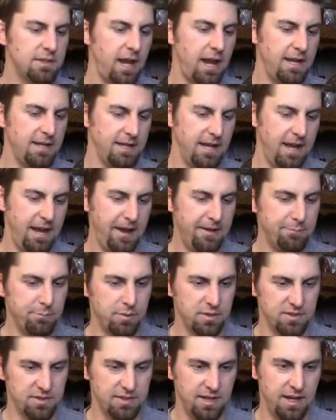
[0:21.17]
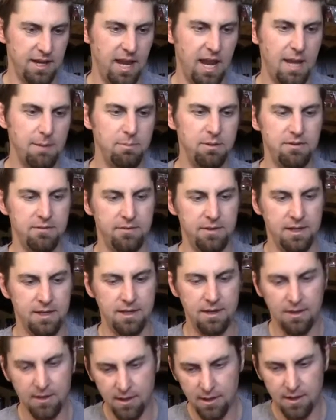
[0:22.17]
8.5%
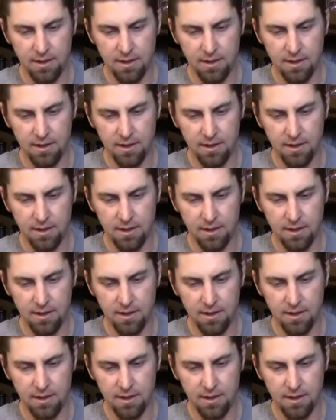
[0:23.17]
ABV.